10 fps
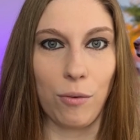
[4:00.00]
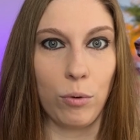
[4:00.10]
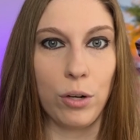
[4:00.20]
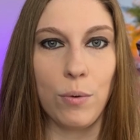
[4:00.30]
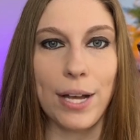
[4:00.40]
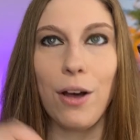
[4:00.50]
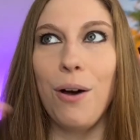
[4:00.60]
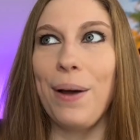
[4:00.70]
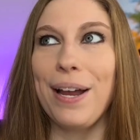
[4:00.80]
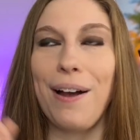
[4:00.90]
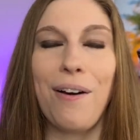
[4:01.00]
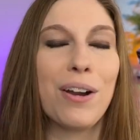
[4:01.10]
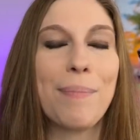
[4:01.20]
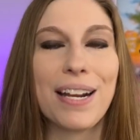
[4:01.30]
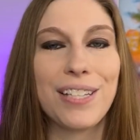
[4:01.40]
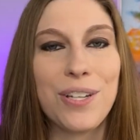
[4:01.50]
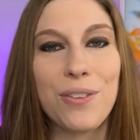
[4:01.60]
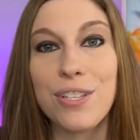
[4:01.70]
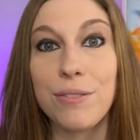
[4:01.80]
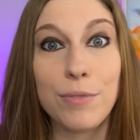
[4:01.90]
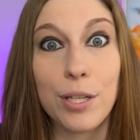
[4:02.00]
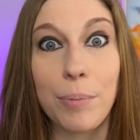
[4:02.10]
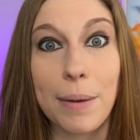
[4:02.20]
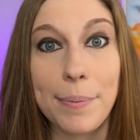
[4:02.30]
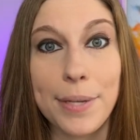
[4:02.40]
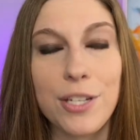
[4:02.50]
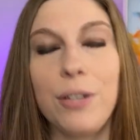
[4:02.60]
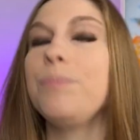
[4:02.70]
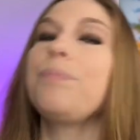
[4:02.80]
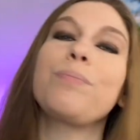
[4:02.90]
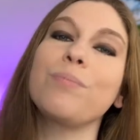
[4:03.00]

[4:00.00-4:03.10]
real quick, oh, I automatically know this. You probably don't.